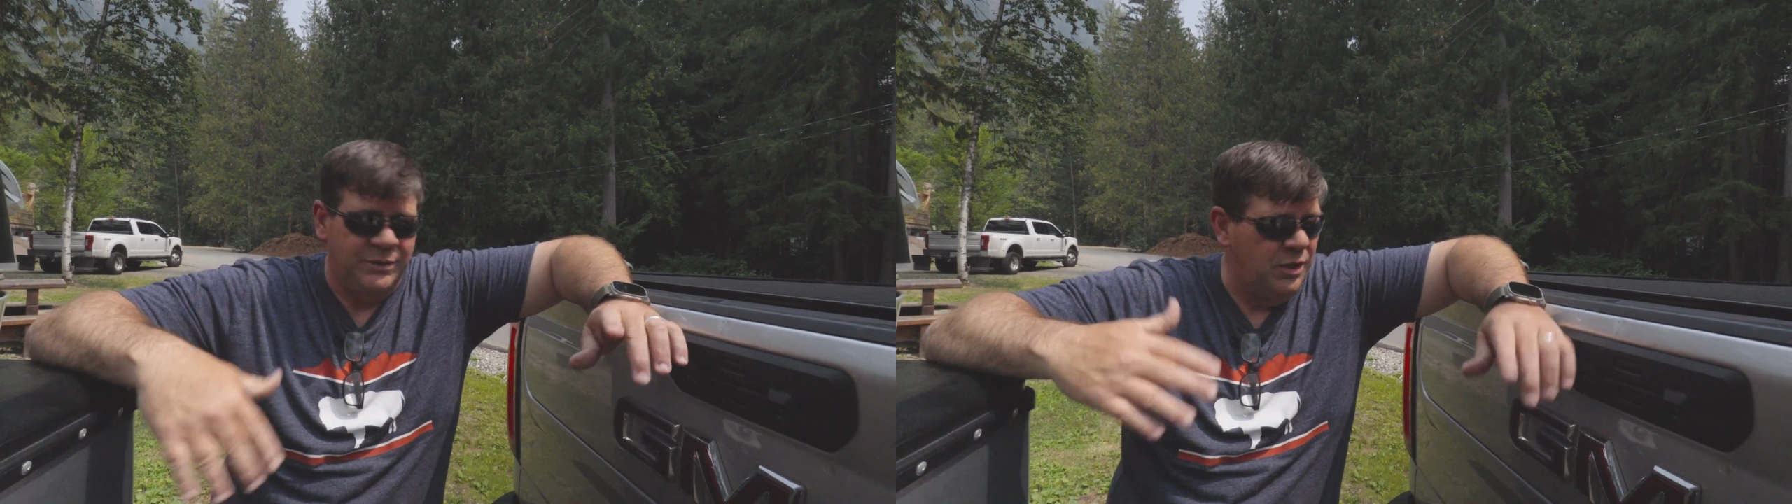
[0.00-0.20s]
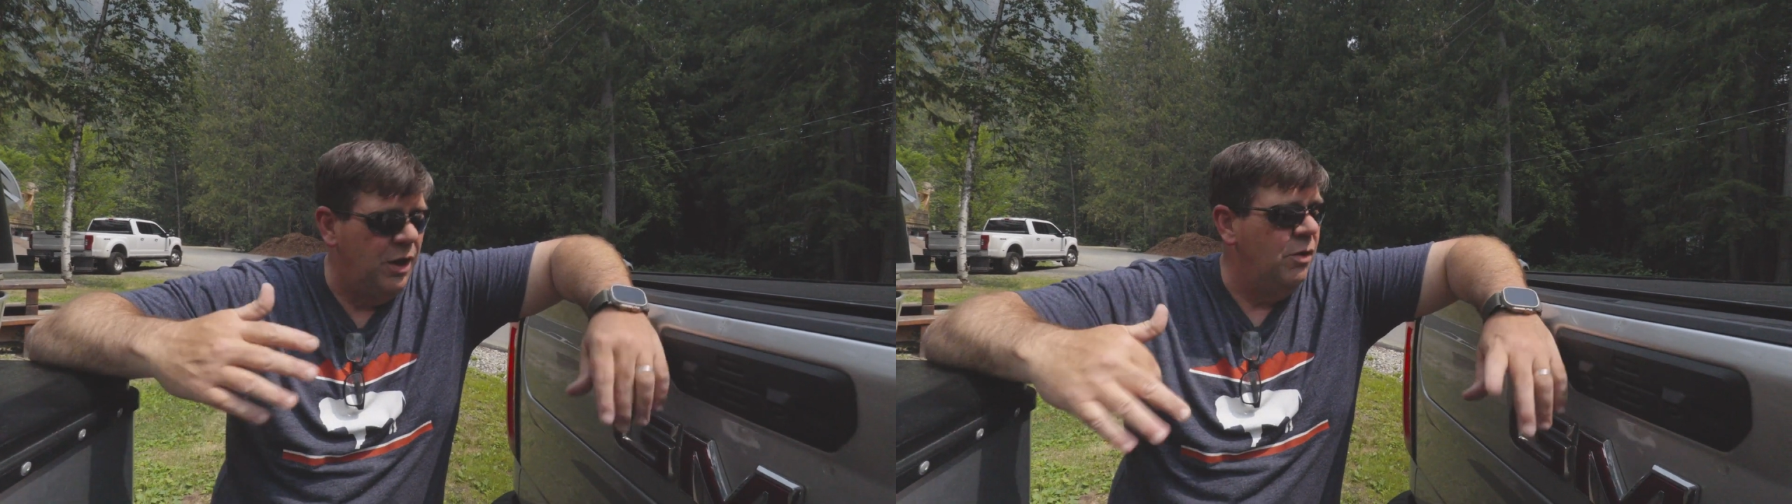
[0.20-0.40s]

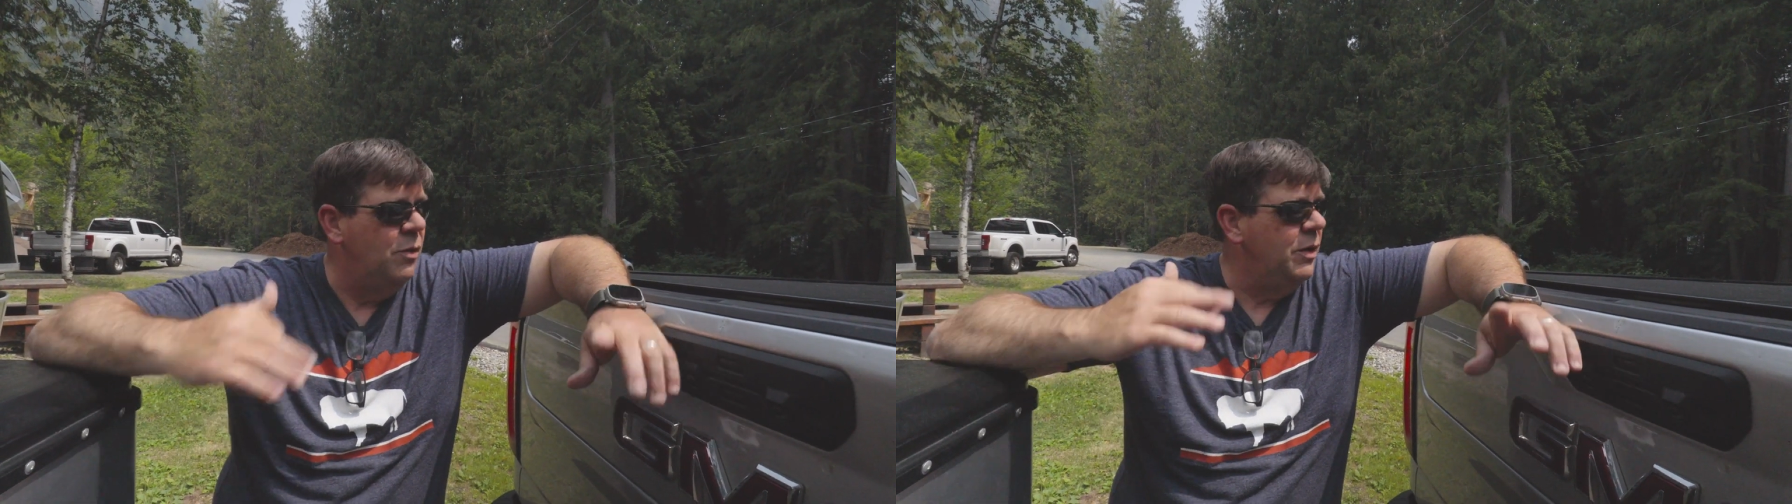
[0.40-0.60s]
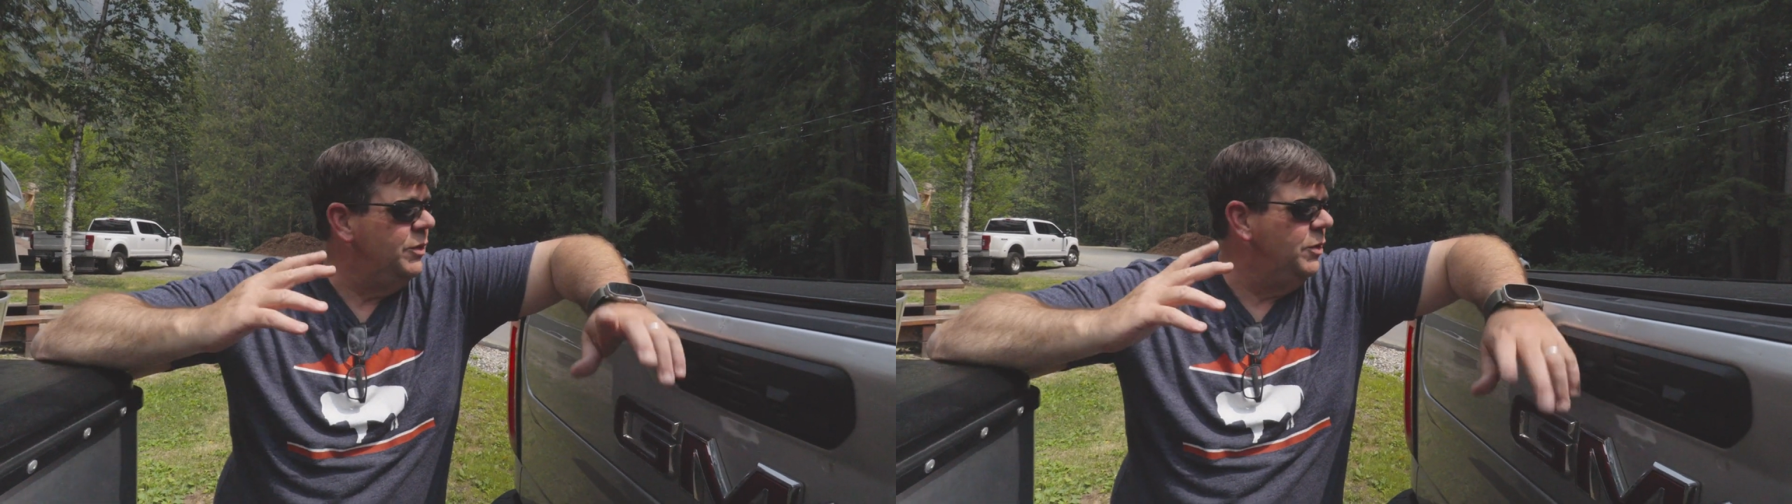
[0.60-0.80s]
So
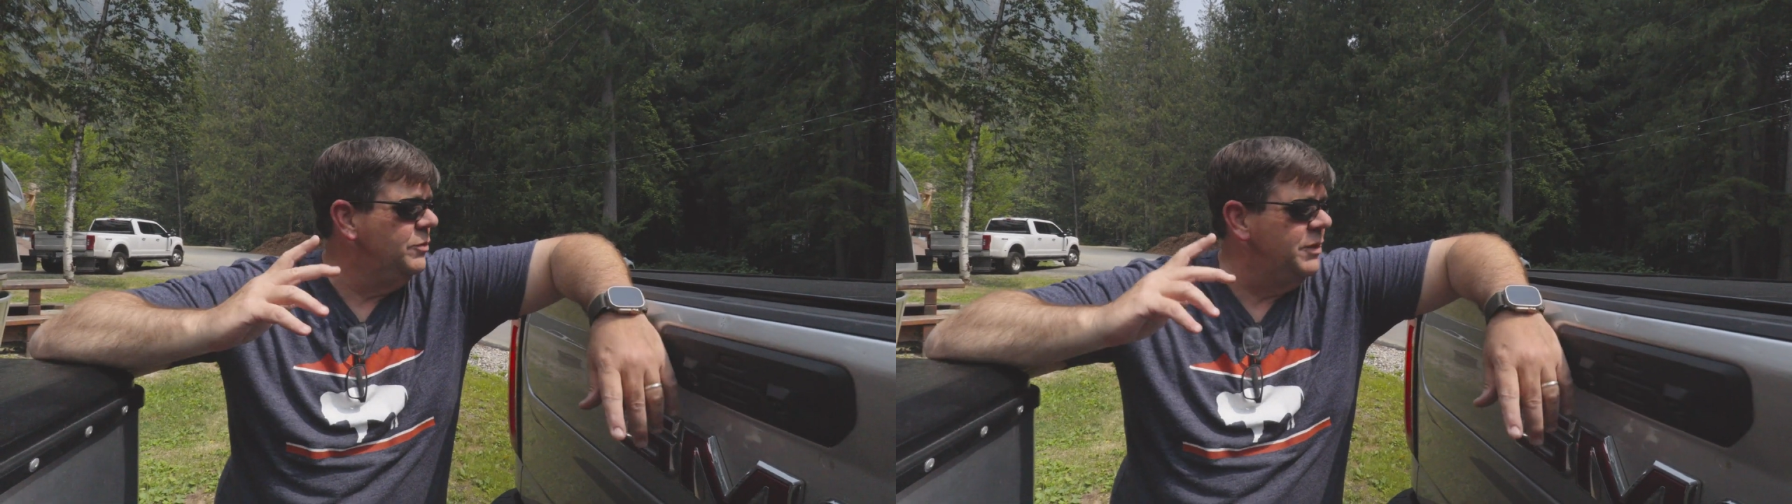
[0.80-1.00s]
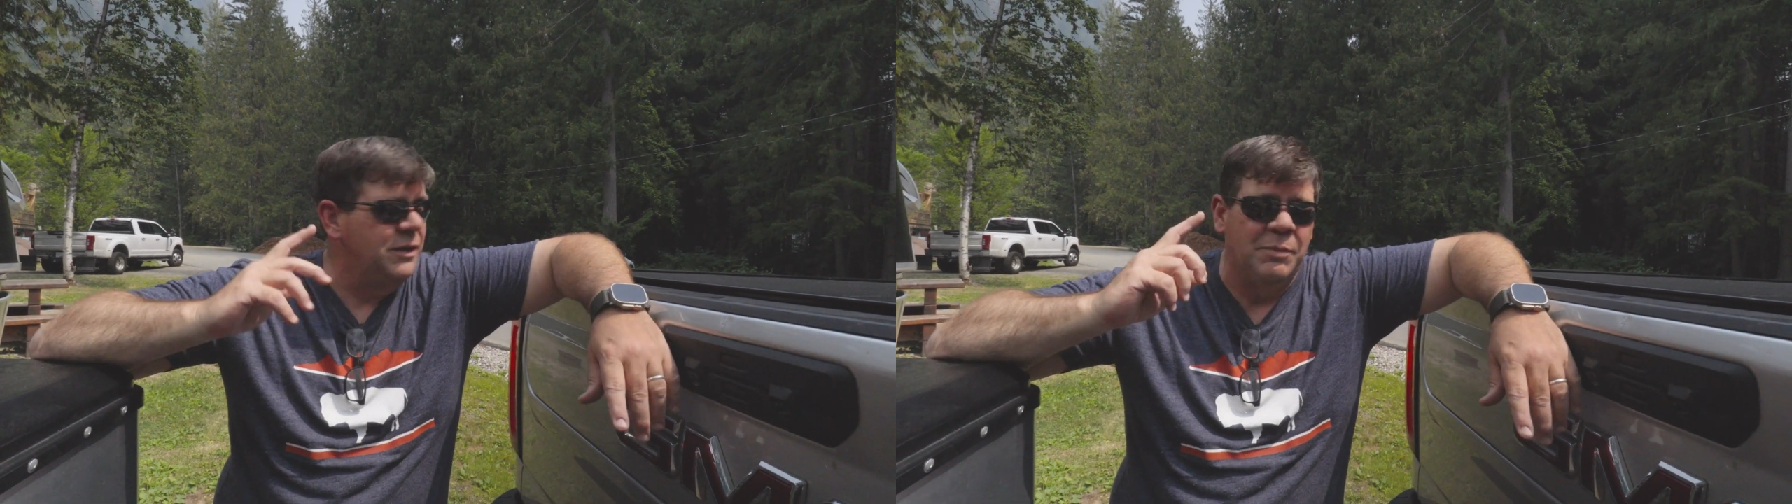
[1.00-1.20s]

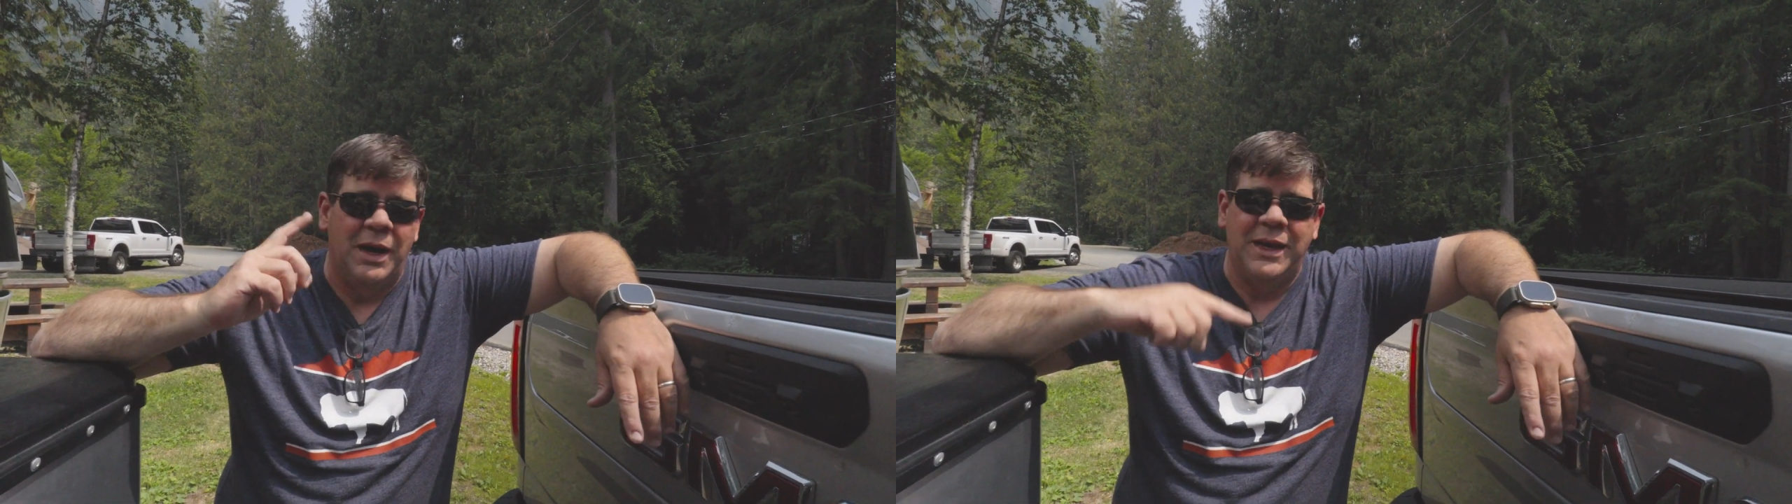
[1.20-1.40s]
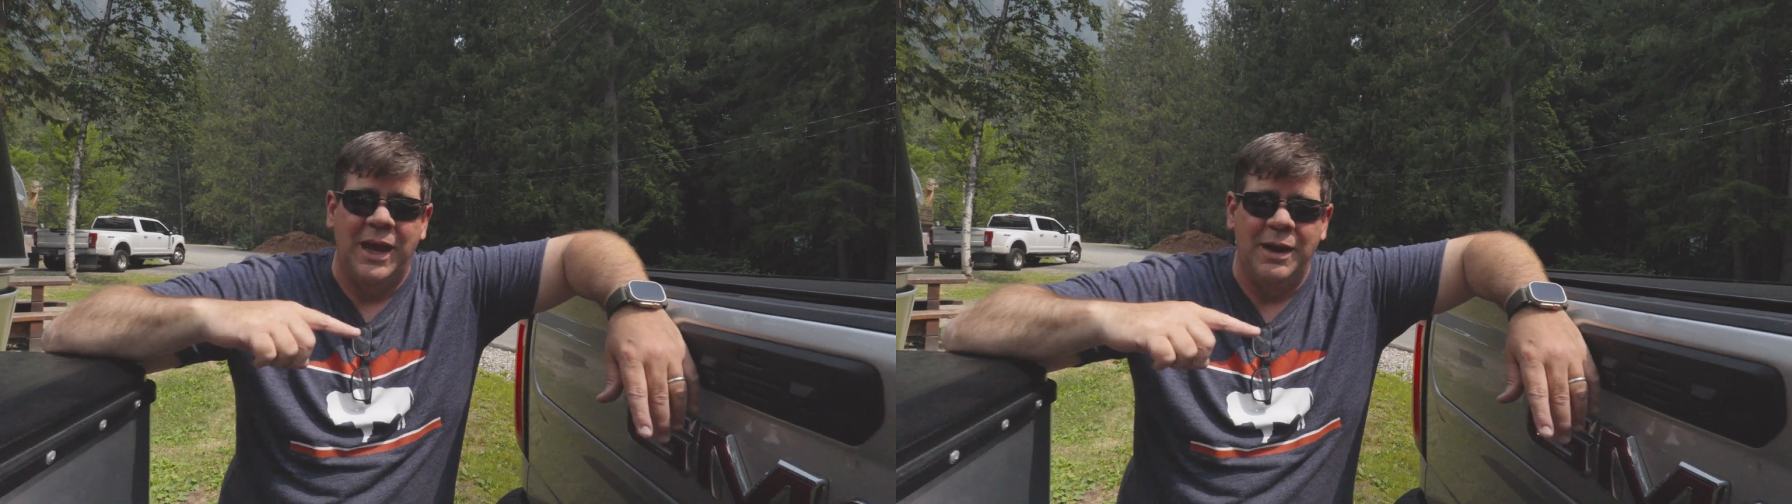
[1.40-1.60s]
using my
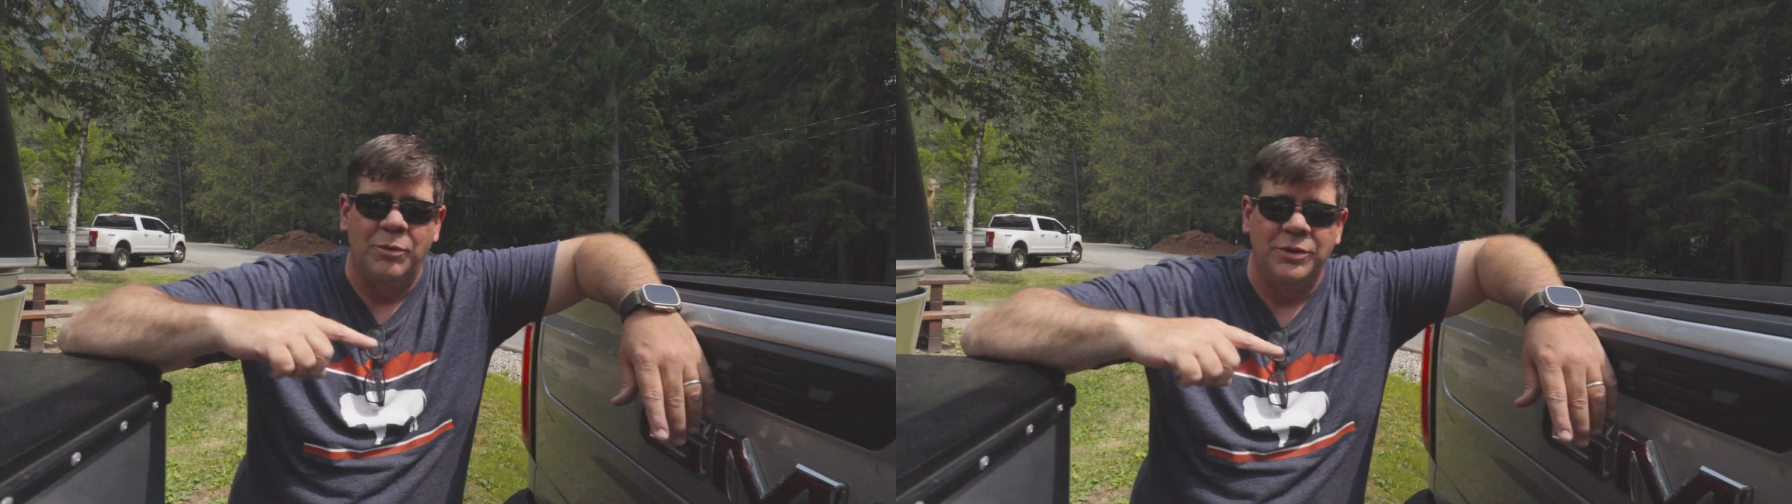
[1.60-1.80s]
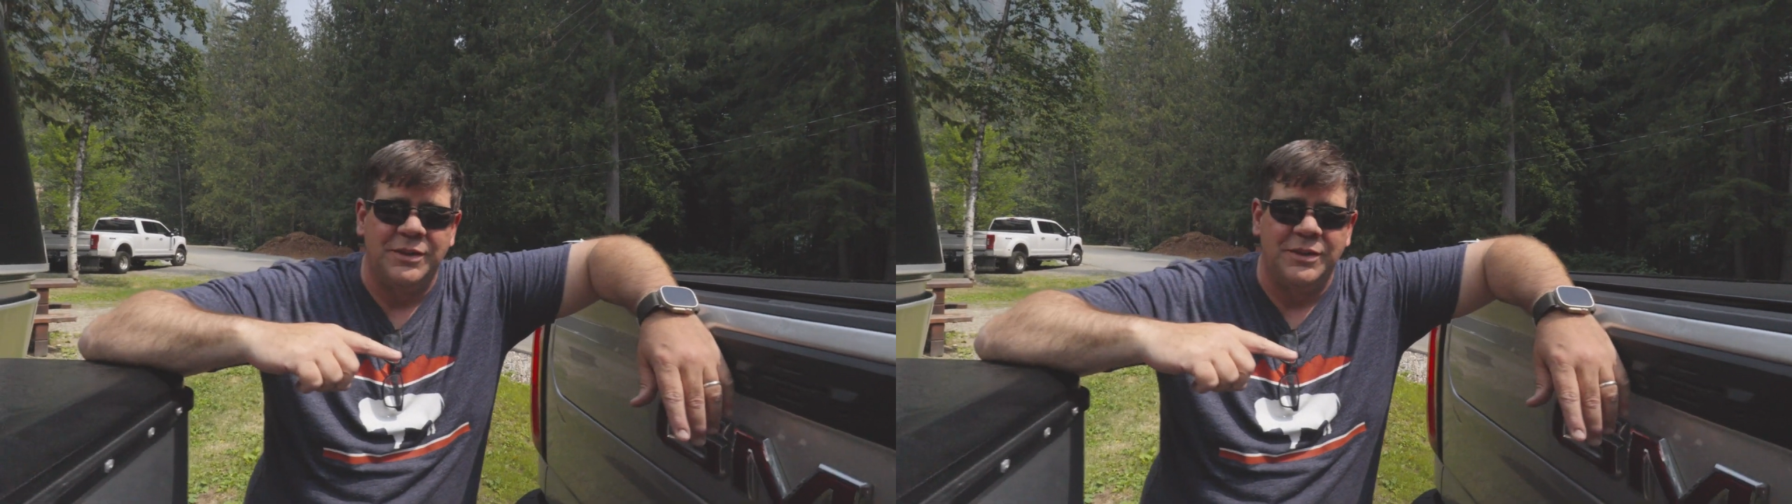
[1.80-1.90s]
cameras